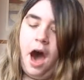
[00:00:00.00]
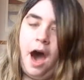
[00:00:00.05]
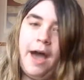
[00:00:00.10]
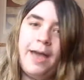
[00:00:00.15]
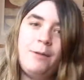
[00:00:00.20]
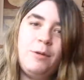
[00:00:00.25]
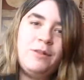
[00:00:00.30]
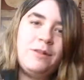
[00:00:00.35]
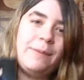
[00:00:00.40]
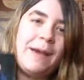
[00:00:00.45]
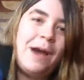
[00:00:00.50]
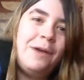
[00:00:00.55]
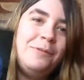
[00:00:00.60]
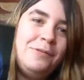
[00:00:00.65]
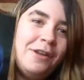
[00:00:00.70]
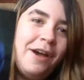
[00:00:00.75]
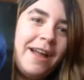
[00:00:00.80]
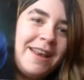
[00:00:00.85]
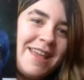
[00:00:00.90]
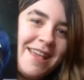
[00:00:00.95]
I was
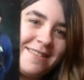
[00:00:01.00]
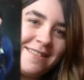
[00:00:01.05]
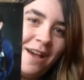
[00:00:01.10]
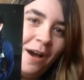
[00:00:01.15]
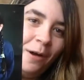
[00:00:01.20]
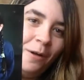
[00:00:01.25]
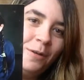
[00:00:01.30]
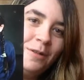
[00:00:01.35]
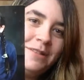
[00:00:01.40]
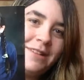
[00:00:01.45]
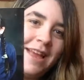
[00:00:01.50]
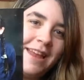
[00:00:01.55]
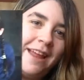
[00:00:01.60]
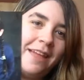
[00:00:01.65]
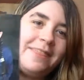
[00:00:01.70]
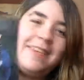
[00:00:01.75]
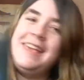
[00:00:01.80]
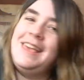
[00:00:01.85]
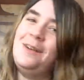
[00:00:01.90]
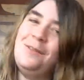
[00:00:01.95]
about 9 years old, and
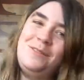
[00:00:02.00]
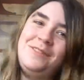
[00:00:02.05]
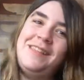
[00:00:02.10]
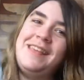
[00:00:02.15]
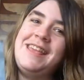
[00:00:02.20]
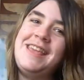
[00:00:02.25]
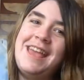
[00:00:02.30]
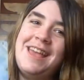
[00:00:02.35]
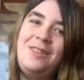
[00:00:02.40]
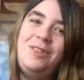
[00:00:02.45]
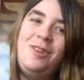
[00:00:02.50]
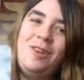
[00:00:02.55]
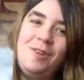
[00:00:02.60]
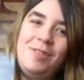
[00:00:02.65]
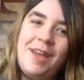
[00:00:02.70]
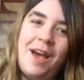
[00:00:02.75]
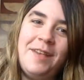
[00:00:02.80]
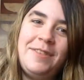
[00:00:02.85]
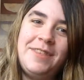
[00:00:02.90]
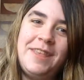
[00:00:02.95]
I think it was the year
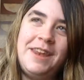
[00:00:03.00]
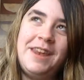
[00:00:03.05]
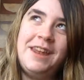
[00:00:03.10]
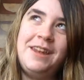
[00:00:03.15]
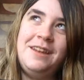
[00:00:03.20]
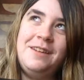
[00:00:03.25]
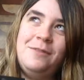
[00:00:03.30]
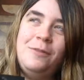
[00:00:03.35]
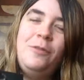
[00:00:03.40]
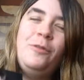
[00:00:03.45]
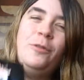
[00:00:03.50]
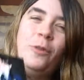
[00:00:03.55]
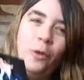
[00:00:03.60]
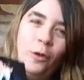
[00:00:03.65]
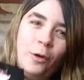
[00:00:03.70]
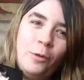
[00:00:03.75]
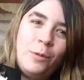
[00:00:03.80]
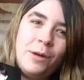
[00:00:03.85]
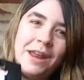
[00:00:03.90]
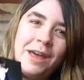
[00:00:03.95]

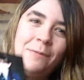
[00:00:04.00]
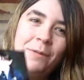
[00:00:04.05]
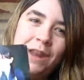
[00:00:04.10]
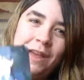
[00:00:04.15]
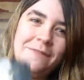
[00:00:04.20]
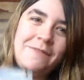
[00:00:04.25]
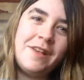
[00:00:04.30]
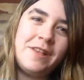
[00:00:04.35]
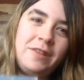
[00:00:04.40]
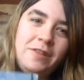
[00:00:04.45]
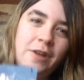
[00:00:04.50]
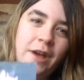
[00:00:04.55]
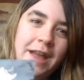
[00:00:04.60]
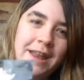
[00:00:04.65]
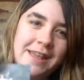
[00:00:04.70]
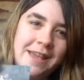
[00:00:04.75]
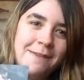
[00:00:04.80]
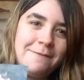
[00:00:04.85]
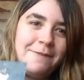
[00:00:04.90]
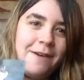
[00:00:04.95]
2004 when I first
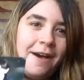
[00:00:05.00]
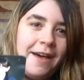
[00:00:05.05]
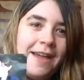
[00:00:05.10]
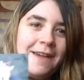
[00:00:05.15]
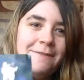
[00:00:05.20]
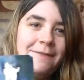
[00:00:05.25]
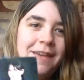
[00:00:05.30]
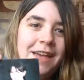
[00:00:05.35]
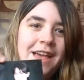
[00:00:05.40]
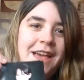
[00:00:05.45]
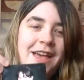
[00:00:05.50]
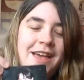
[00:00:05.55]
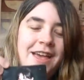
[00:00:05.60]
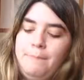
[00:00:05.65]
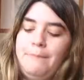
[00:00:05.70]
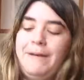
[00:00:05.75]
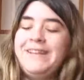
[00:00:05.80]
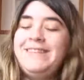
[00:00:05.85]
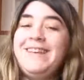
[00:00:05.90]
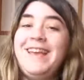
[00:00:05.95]
started year 5.
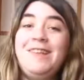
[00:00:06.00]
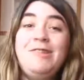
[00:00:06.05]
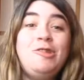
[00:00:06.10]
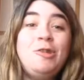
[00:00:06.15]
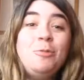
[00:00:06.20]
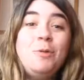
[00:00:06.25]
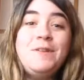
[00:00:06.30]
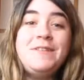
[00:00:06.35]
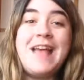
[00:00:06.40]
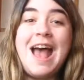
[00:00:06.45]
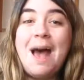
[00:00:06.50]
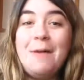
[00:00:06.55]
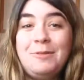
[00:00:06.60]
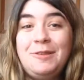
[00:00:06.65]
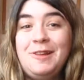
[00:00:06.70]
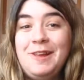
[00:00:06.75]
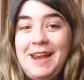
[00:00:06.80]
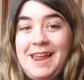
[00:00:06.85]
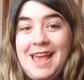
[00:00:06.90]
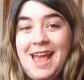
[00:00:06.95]
My teacher was
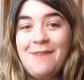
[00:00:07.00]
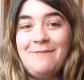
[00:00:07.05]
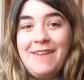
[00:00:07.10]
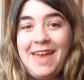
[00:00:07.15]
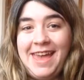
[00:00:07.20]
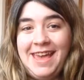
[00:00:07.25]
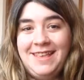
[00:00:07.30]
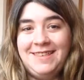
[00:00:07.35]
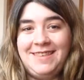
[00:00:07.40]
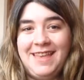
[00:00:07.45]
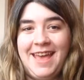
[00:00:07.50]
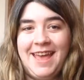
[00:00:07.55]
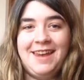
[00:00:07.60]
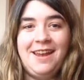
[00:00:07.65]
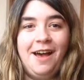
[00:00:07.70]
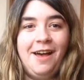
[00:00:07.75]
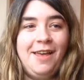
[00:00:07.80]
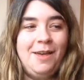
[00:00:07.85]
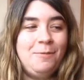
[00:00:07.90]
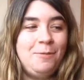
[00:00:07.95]
absolutely
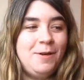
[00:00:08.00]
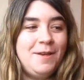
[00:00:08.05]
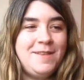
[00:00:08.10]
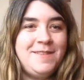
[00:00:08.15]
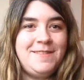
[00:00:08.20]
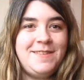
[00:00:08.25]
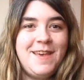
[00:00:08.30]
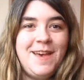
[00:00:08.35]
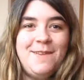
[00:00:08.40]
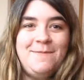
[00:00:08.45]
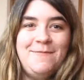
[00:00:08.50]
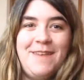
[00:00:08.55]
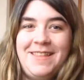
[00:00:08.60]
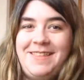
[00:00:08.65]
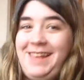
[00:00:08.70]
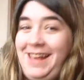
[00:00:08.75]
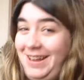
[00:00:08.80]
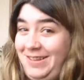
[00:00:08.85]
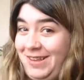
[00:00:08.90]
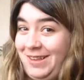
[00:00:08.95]
amazing. I was a
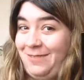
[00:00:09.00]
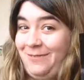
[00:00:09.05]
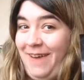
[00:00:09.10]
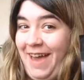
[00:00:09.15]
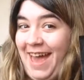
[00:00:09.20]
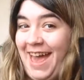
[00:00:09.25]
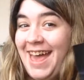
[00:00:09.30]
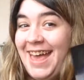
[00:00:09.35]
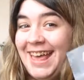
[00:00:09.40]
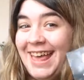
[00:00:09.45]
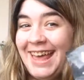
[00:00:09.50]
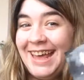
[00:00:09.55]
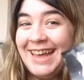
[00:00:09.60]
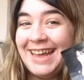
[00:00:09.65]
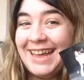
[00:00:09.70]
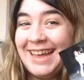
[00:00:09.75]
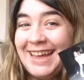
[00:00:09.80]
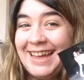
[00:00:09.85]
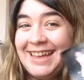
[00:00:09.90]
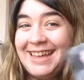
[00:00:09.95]
teacher's pet.
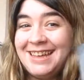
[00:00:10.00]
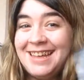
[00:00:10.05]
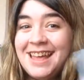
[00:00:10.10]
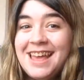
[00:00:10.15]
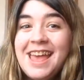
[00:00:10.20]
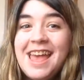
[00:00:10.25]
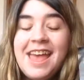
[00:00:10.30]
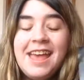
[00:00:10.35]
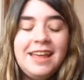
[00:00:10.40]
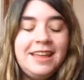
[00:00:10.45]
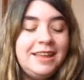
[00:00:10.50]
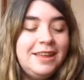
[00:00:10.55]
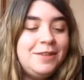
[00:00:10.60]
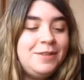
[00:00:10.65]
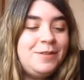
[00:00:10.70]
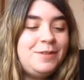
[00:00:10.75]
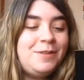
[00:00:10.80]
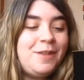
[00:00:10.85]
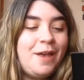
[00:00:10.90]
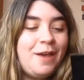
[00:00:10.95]

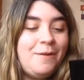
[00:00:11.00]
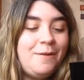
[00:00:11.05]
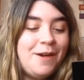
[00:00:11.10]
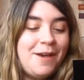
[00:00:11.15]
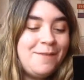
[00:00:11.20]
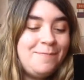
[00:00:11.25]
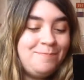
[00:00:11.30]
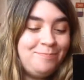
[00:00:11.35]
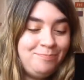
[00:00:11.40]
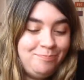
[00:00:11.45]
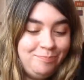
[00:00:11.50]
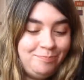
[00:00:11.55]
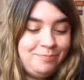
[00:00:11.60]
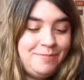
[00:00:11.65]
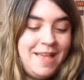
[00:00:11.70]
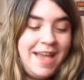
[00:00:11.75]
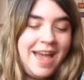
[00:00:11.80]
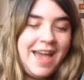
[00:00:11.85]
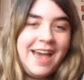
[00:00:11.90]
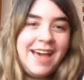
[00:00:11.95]
So
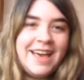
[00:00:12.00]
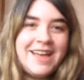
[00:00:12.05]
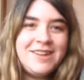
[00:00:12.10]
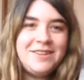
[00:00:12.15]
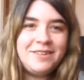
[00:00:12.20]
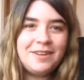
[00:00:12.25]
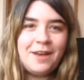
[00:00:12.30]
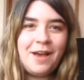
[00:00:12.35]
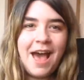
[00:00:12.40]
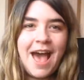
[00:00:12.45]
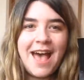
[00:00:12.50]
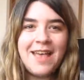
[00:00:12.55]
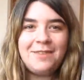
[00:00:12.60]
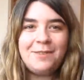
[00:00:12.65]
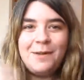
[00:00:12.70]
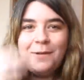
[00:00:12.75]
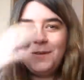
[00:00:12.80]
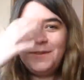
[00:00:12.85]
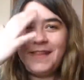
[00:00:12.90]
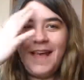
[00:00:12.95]
and
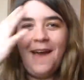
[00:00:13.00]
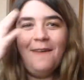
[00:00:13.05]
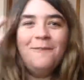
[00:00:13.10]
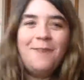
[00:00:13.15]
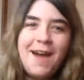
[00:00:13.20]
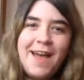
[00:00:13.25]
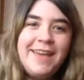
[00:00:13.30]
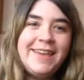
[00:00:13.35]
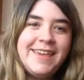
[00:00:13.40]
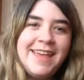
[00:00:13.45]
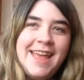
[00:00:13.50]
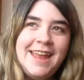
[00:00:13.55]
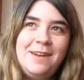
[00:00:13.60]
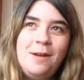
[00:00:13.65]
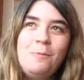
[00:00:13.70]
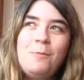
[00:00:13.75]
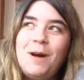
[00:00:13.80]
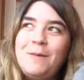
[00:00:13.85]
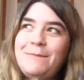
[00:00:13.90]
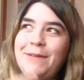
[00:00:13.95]
as we was like
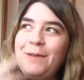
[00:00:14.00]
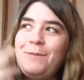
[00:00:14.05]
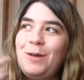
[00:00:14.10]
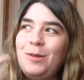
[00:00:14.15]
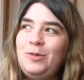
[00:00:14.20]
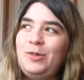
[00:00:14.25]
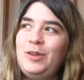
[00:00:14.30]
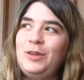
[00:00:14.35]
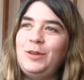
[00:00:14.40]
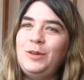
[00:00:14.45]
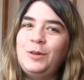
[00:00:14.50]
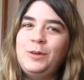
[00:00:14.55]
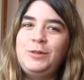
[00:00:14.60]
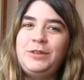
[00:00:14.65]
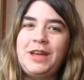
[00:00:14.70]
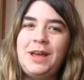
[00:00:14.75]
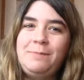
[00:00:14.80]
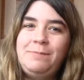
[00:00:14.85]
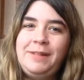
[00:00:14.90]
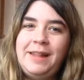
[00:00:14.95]
working one by one, she
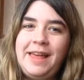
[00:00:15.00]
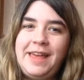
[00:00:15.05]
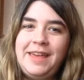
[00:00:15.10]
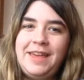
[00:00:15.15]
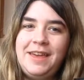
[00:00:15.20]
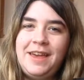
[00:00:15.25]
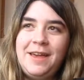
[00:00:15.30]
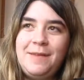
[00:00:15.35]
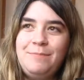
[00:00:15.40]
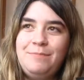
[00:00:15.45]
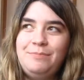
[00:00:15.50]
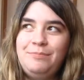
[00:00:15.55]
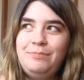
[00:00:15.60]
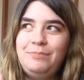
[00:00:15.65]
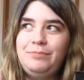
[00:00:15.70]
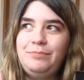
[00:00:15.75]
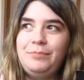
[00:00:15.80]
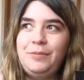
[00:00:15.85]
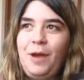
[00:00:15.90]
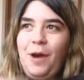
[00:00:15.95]
called up like
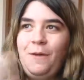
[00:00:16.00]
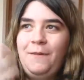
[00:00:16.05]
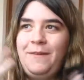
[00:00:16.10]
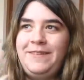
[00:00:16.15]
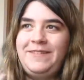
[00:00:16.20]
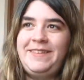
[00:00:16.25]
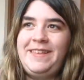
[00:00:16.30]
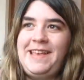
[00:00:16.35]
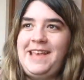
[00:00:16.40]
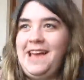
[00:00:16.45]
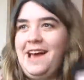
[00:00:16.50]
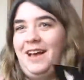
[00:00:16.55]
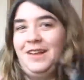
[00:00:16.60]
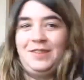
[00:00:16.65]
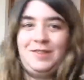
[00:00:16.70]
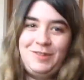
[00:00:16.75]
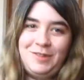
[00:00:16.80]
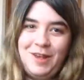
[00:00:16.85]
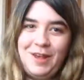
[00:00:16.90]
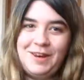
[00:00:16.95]
obviously
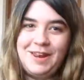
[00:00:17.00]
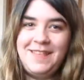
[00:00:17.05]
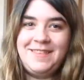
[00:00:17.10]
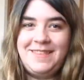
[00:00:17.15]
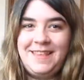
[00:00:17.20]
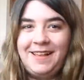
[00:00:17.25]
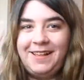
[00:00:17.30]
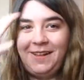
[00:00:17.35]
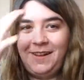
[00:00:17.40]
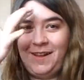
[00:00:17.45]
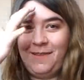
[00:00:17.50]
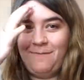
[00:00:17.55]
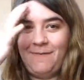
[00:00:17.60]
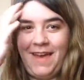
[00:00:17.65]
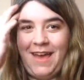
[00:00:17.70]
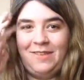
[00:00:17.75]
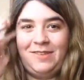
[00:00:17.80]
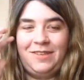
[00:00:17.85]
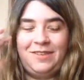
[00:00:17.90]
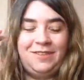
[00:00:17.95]
us students, including
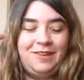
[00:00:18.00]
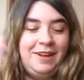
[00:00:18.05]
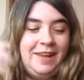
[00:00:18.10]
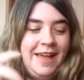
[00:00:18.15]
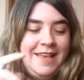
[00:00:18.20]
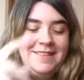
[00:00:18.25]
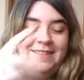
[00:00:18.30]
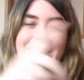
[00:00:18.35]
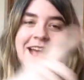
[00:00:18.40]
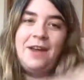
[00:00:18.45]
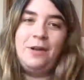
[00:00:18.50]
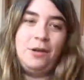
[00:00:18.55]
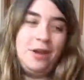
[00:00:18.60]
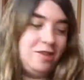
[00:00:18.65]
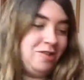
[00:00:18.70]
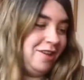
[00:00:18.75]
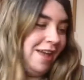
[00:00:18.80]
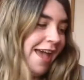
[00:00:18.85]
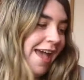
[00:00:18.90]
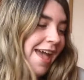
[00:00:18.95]
me, just to like stand on
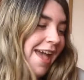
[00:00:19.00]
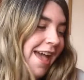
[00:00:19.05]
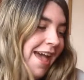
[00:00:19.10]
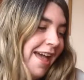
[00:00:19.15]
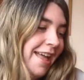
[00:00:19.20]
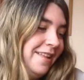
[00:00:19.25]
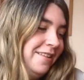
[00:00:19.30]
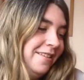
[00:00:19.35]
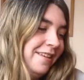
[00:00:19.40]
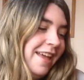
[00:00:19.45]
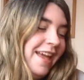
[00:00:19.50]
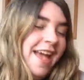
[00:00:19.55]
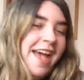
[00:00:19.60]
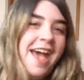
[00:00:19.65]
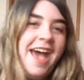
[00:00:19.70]
a chair, and